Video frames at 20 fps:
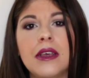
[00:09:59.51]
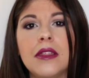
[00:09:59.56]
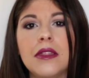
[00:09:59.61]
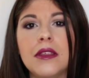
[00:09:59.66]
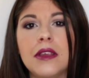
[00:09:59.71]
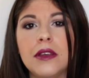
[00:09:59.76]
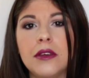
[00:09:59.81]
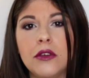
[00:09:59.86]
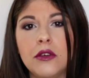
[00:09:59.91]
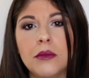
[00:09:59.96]

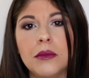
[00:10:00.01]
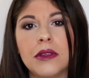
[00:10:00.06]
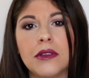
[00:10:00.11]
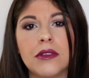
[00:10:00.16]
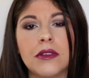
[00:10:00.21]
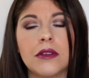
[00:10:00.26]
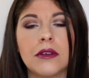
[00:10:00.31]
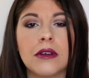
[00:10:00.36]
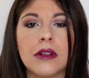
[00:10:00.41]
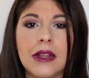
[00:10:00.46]
the new
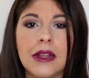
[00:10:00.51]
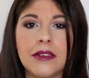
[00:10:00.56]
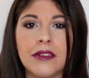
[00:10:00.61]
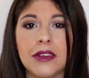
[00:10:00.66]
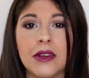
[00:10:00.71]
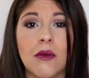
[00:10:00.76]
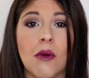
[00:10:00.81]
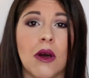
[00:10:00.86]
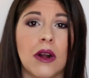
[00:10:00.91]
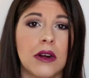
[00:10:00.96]
Micellar
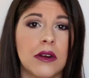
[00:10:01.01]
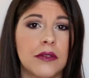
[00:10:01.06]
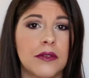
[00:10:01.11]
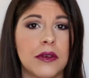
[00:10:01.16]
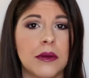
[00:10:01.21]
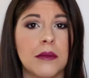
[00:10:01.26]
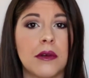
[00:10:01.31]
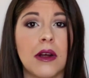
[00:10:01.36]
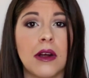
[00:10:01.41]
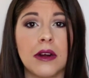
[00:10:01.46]
cleansing water
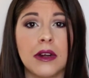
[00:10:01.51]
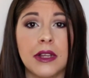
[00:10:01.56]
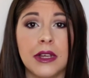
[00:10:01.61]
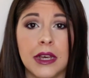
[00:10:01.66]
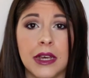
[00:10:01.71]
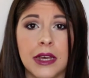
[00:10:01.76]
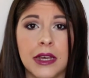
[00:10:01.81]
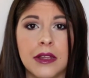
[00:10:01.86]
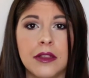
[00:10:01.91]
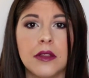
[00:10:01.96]
from
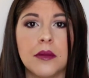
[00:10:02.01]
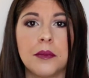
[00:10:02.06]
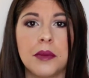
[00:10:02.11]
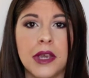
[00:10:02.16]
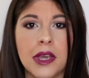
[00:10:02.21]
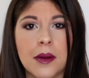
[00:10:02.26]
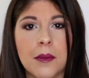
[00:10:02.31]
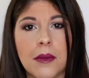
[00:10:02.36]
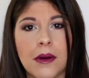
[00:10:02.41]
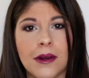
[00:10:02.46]
Garnier, the
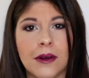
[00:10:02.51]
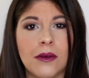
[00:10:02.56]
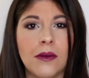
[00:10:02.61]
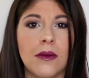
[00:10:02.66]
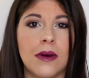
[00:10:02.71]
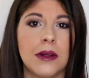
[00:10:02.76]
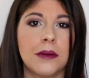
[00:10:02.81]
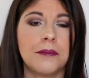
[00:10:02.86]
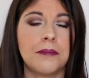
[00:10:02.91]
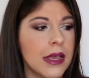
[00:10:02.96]
pink bottle
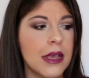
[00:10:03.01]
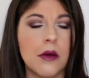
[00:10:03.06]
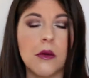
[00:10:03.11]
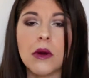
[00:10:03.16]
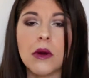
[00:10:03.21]
one. It